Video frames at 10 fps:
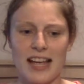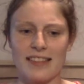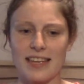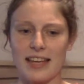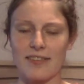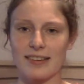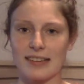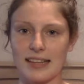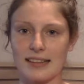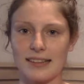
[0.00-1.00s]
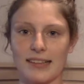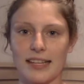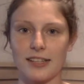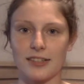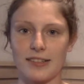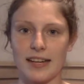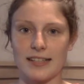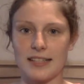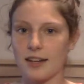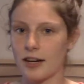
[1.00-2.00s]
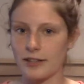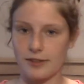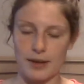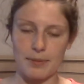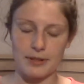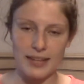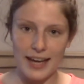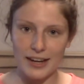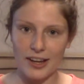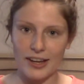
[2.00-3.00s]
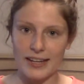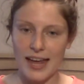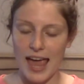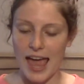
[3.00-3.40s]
They gave us like these lanyards and ID cards, so I put that on,